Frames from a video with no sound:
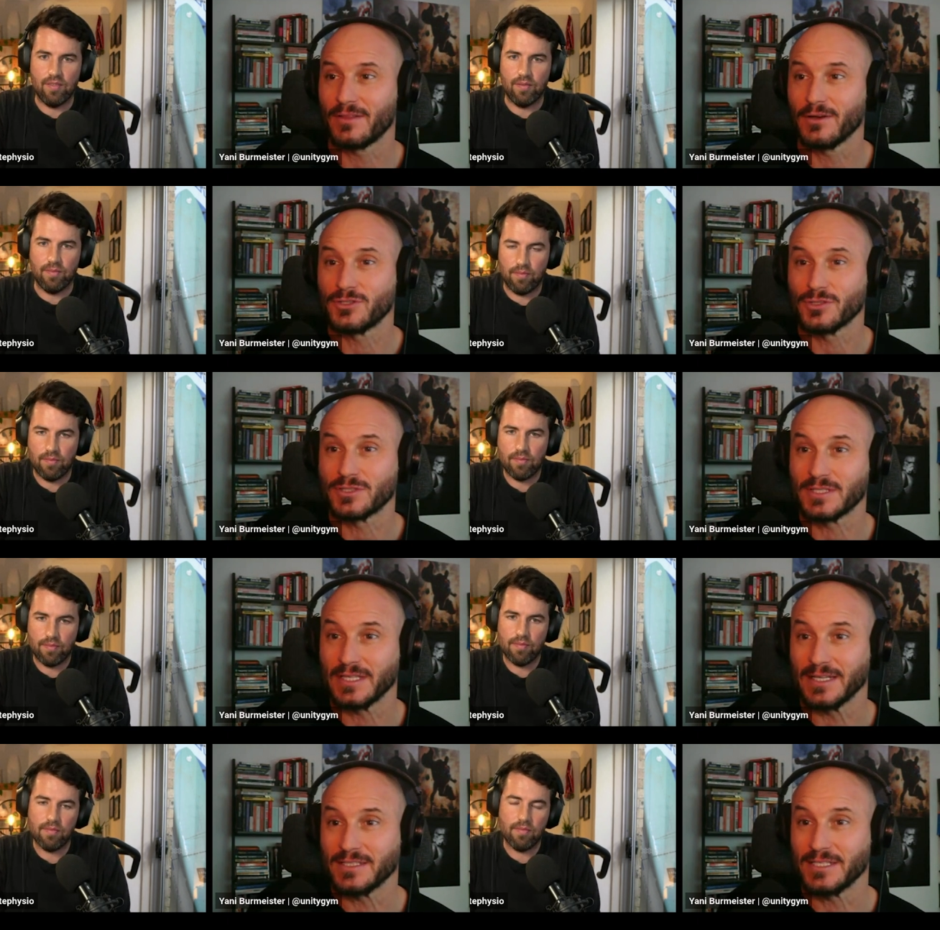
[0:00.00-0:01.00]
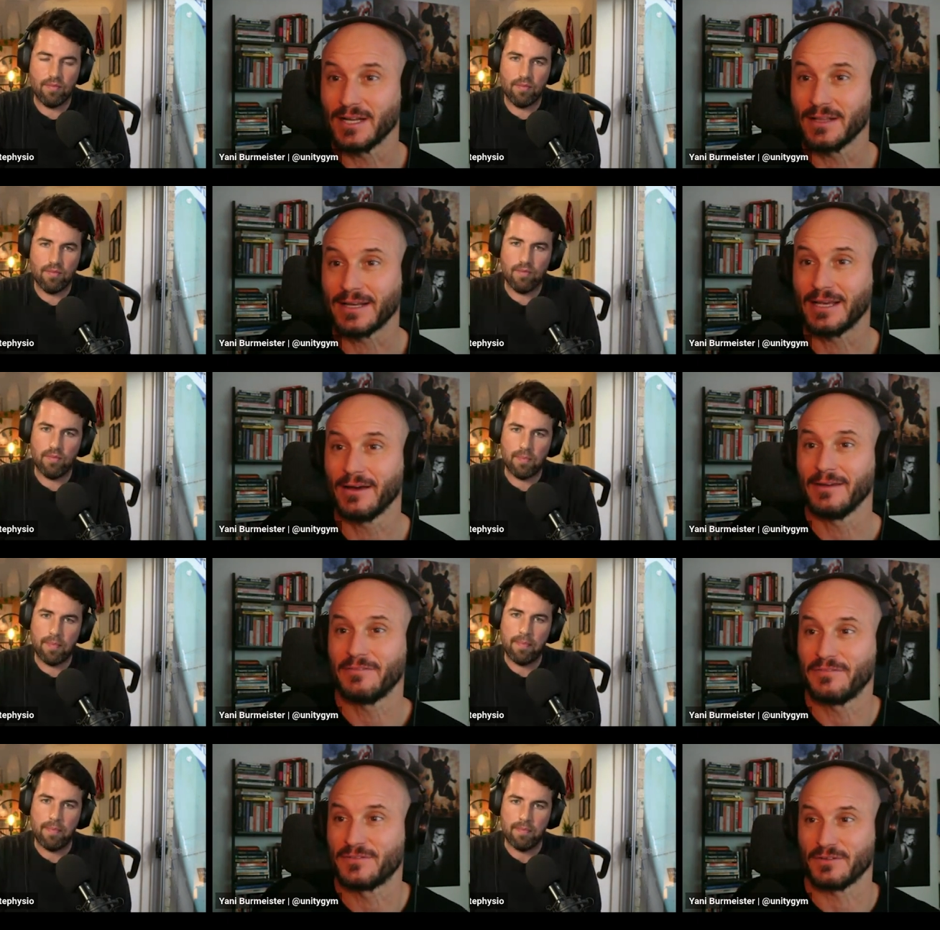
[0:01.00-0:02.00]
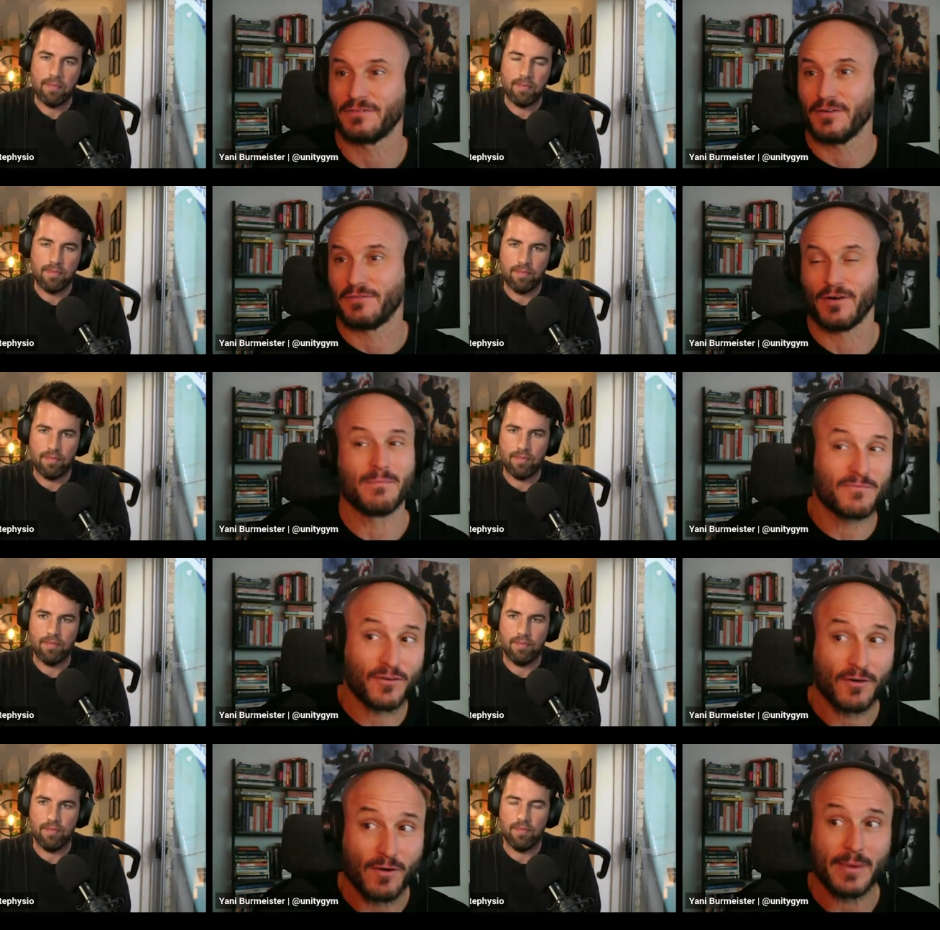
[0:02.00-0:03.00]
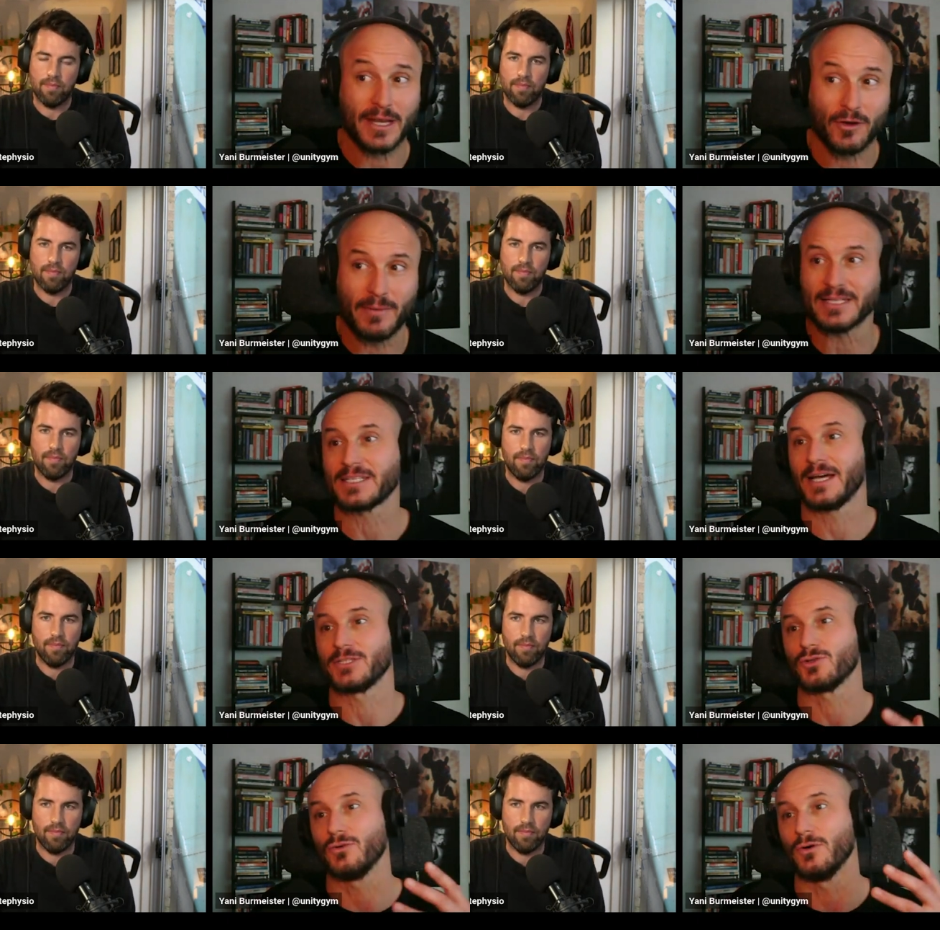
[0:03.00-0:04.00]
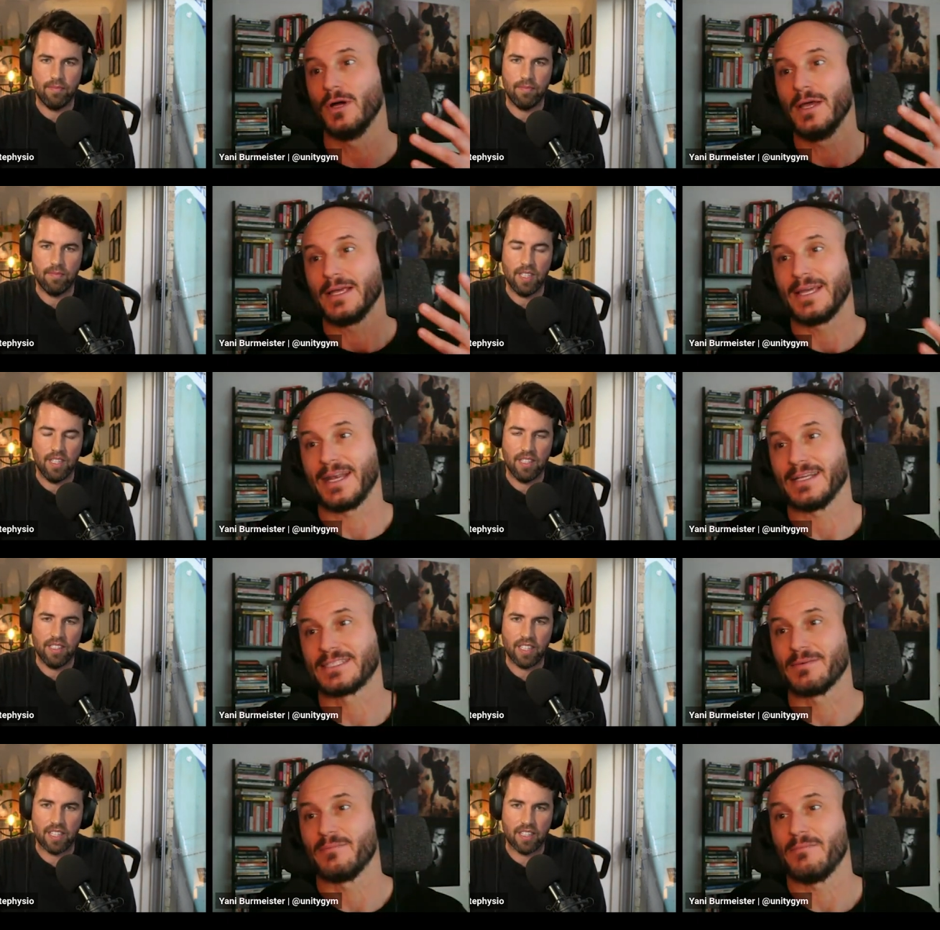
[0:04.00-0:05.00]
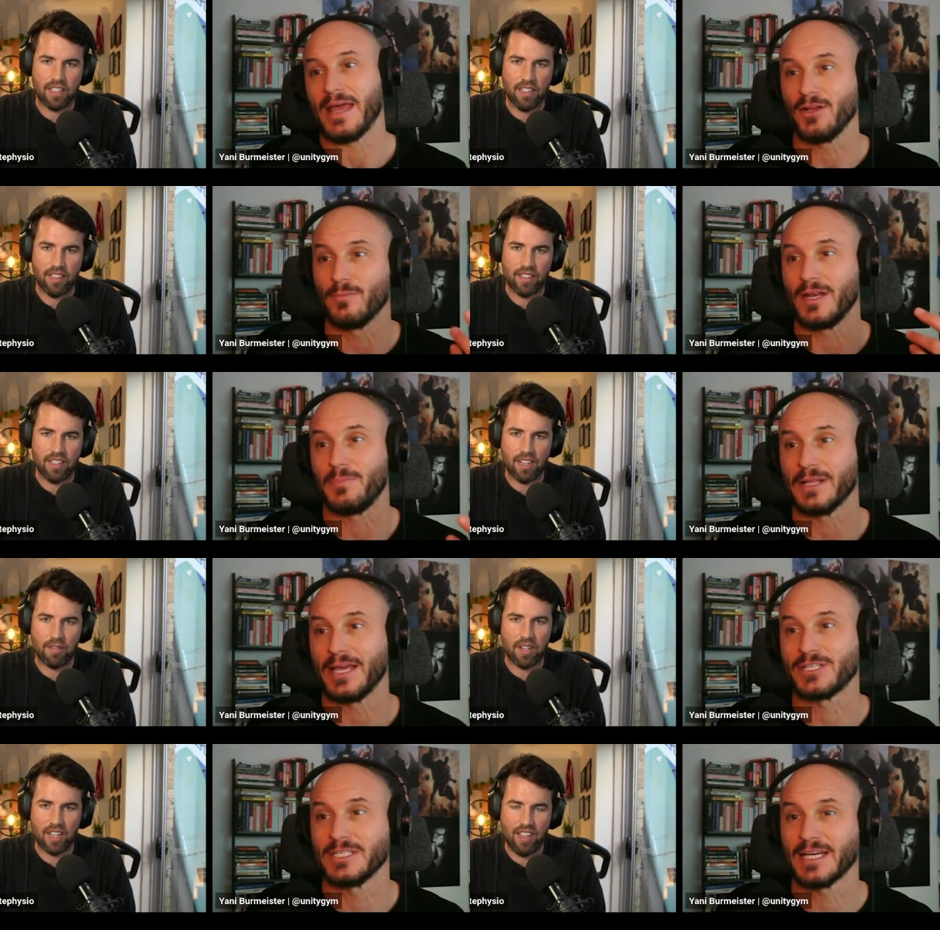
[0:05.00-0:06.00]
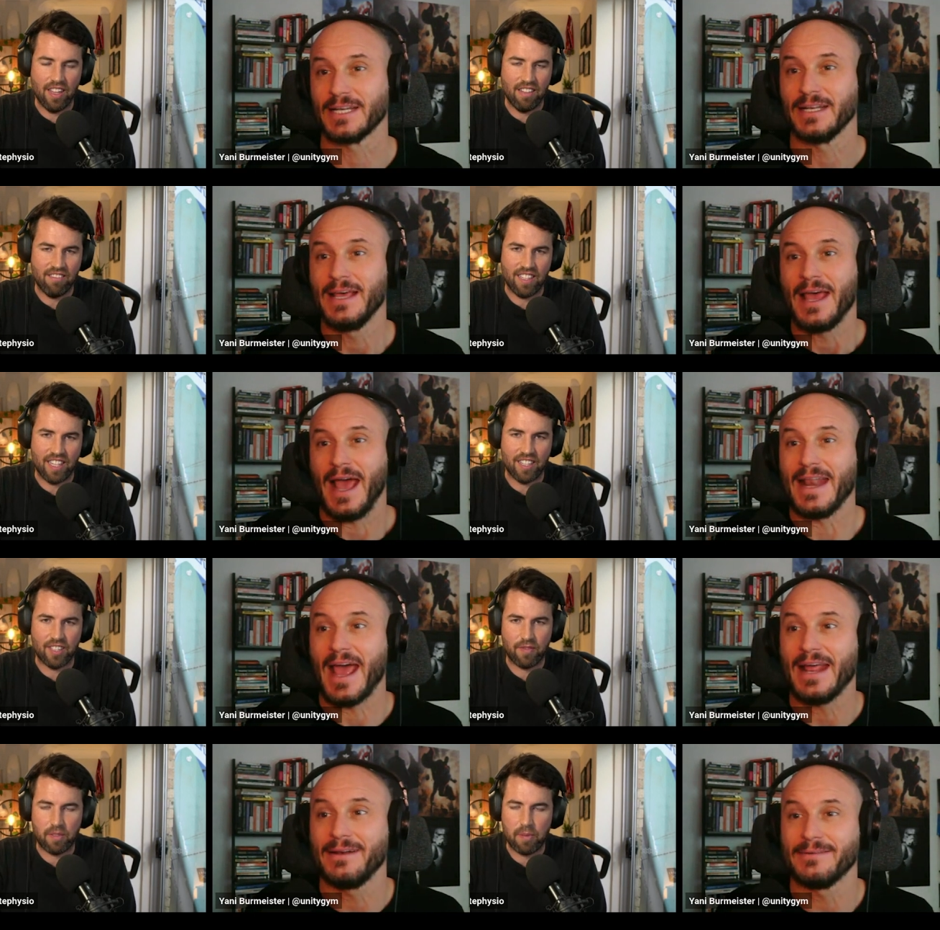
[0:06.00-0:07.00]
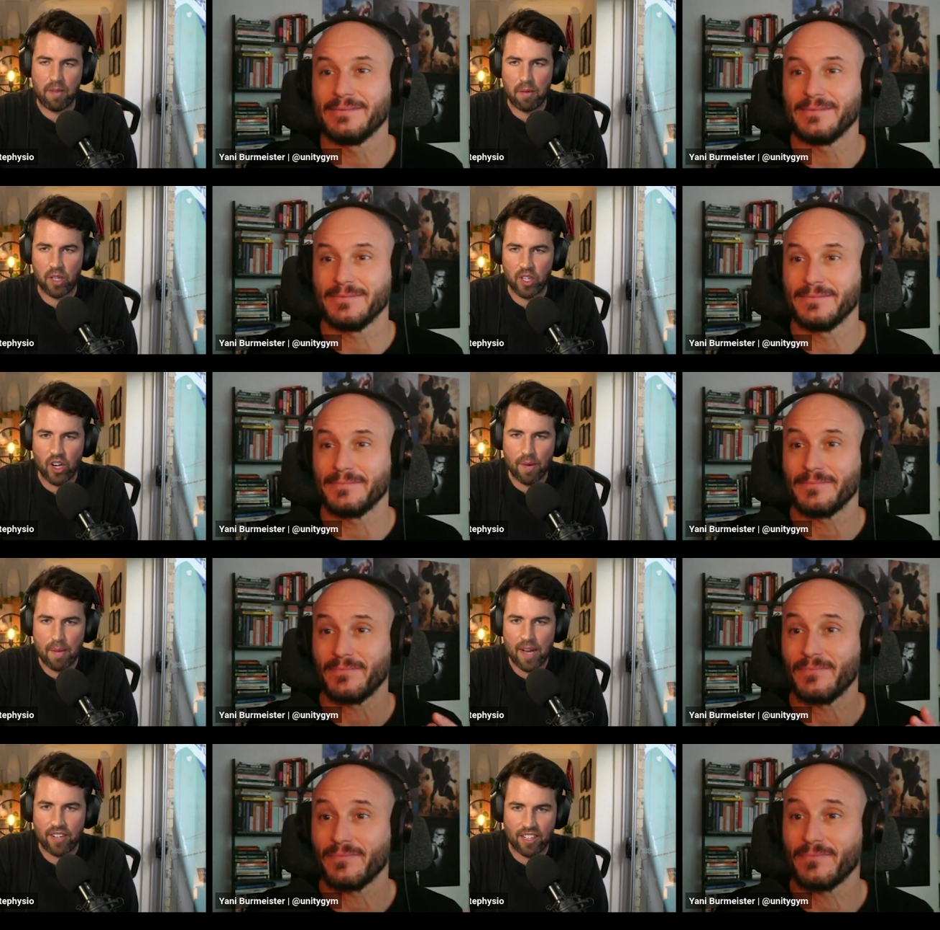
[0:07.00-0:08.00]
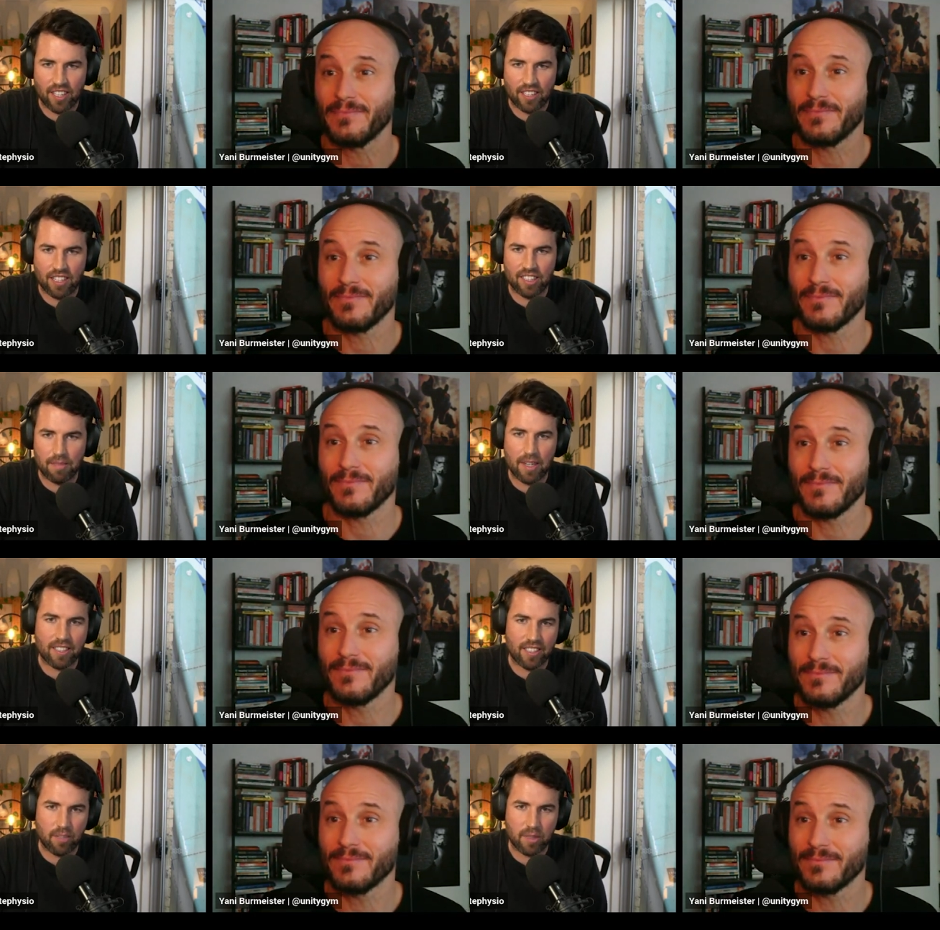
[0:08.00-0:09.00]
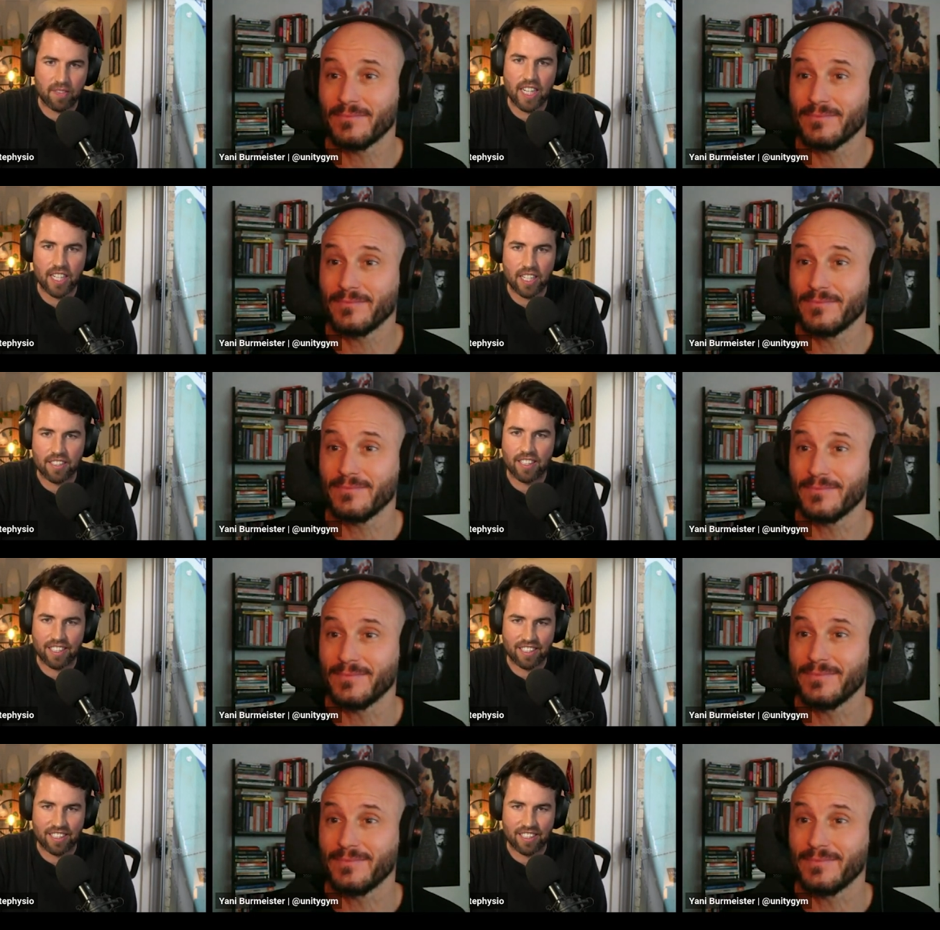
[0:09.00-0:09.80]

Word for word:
Speaker 1: those sorts of things, you know, like going for a remedial massage or
Speaker 2: getting some manual manipulation done. And people who don't know my background, like I was a massage therapist for 10 years, like